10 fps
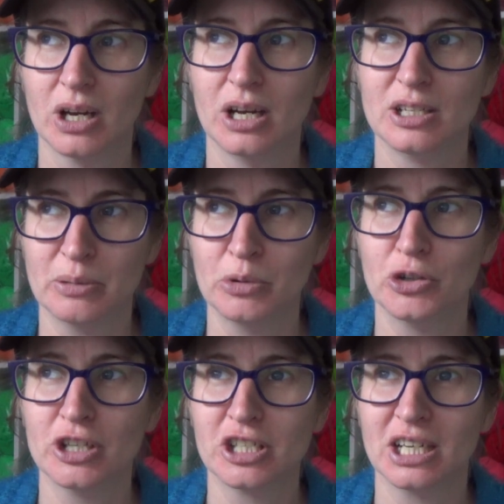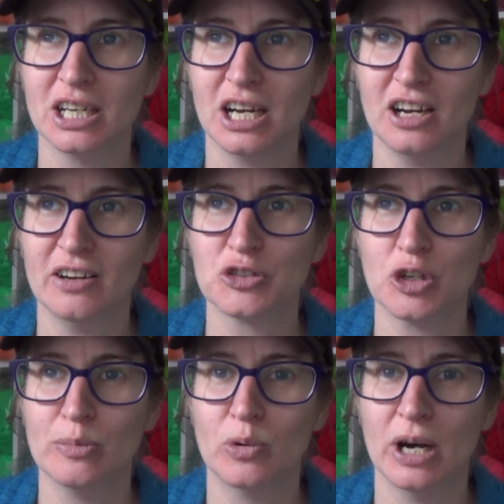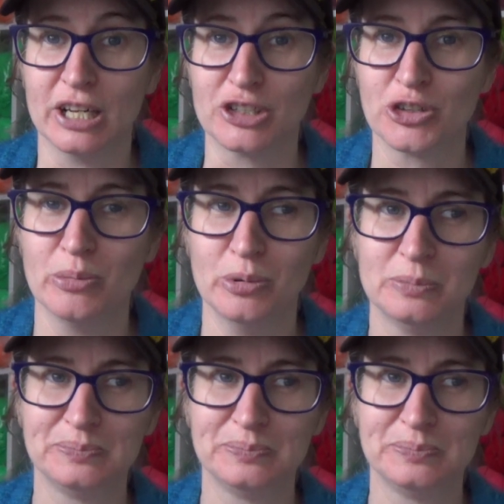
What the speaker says: double crochet, half treble, and a treble.